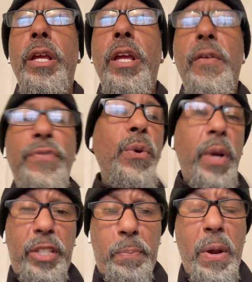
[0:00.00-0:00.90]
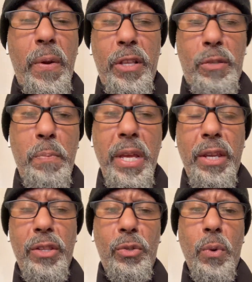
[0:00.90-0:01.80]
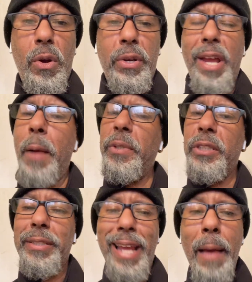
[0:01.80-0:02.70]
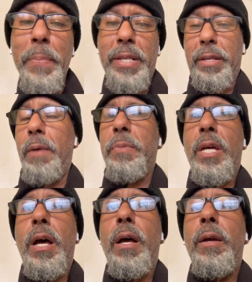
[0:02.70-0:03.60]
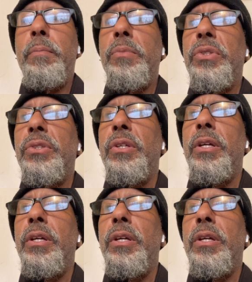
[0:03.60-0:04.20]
if you experience me in this world and I'm snappy sometimes,